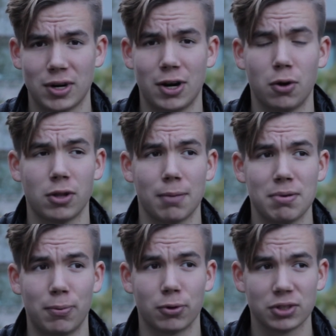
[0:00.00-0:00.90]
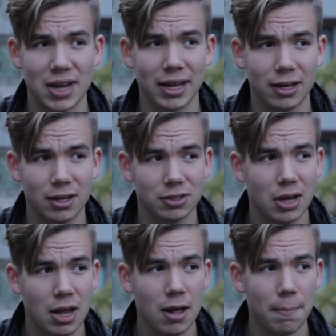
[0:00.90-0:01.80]
I know a lot of people are saying it is,
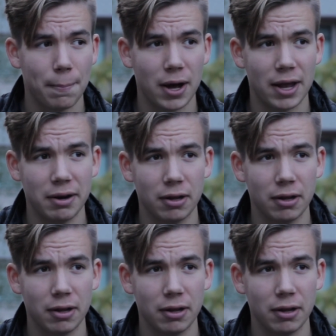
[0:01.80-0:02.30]
but